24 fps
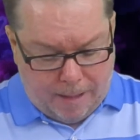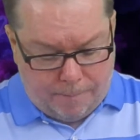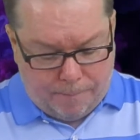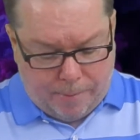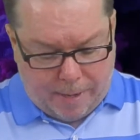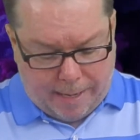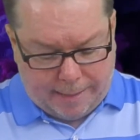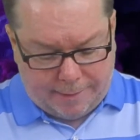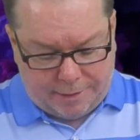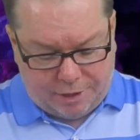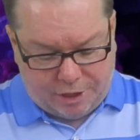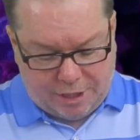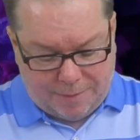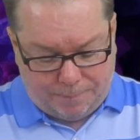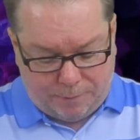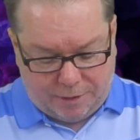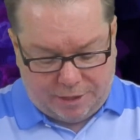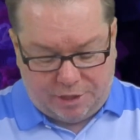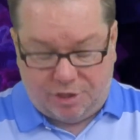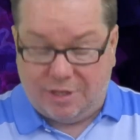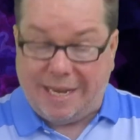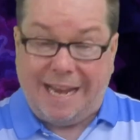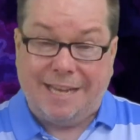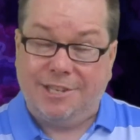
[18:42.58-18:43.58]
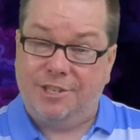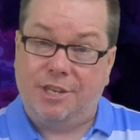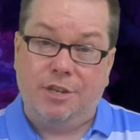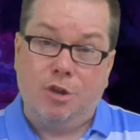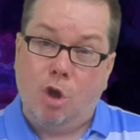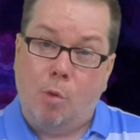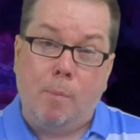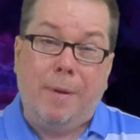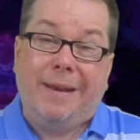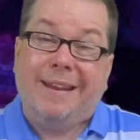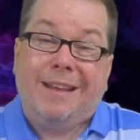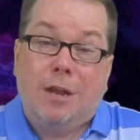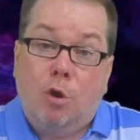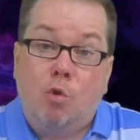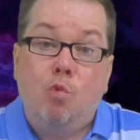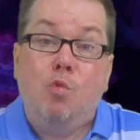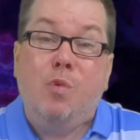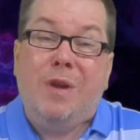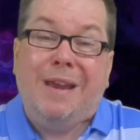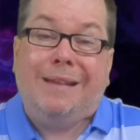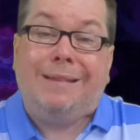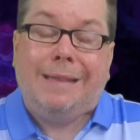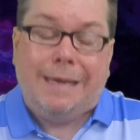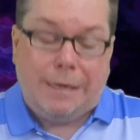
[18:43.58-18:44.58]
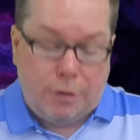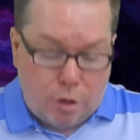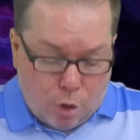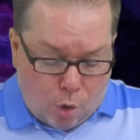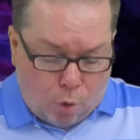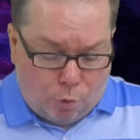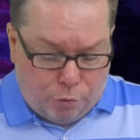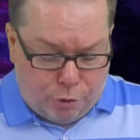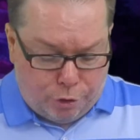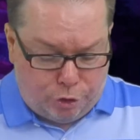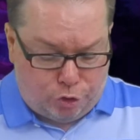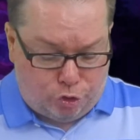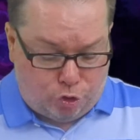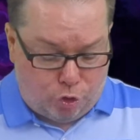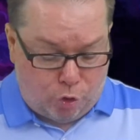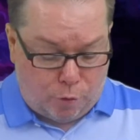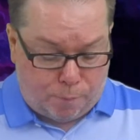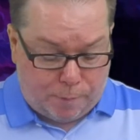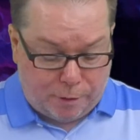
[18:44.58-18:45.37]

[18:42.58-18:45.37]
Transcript: but simply states that nobody can really know the truth.